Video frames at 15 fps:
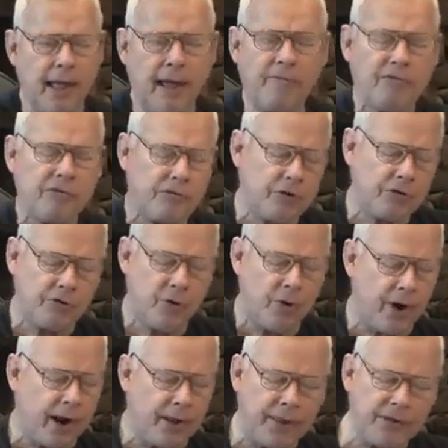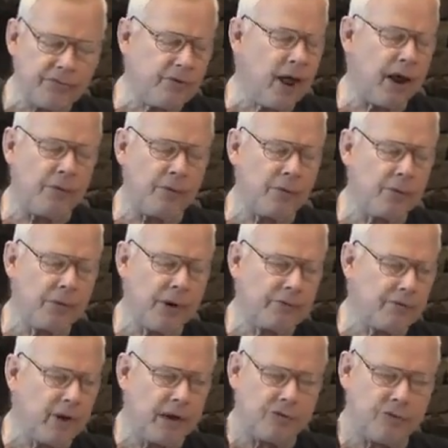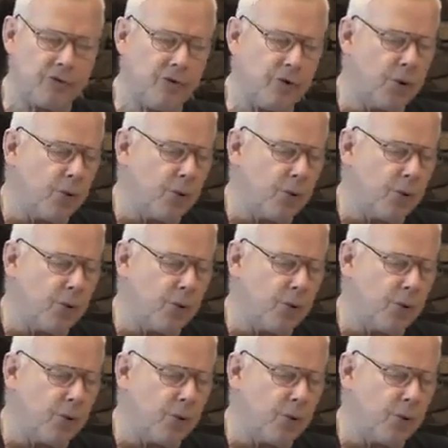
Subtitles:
Alpha Centauri. That's not true.